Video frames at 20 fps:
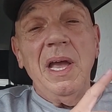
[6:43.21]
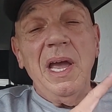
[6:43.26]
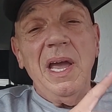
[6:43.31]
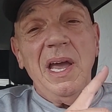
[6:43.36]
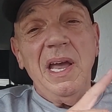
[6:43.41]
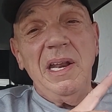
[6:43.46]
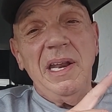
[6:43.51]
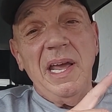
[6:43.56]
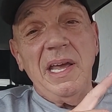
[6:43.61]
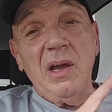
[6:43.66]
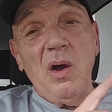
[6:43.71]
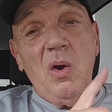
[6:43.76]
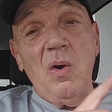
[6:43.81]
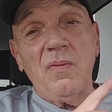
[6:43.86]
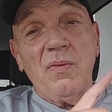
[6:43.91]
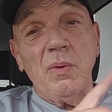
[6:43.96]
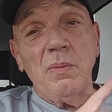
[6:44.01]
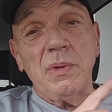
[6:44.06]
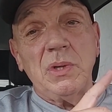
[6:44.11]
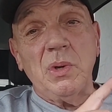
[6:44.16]
And they go
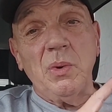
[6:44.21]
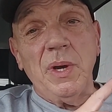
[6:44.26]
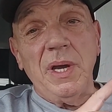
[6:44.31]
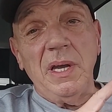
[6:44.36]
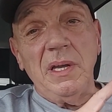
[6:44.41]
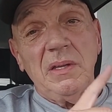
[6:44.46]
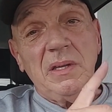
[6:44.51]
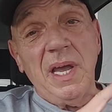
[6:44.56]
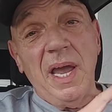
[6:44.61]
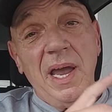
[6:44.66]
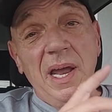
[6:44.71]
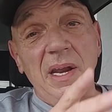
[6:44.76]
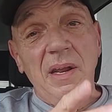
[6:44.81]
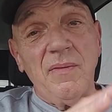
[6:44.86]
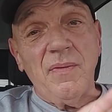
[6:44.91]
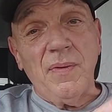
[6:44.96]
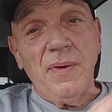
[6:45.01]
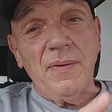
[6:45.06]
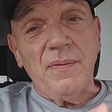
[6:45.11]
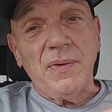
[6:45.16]
for between 10
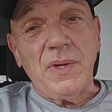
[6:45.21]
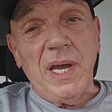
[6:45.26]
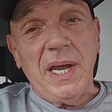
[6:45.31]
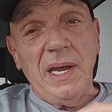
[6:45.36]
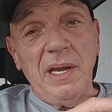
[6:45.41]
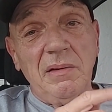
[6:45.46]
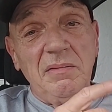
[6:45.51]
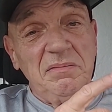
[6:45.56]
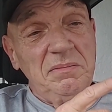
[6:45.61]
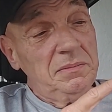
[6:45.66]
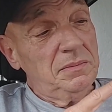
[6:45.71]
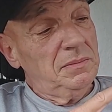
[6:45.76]
and 15,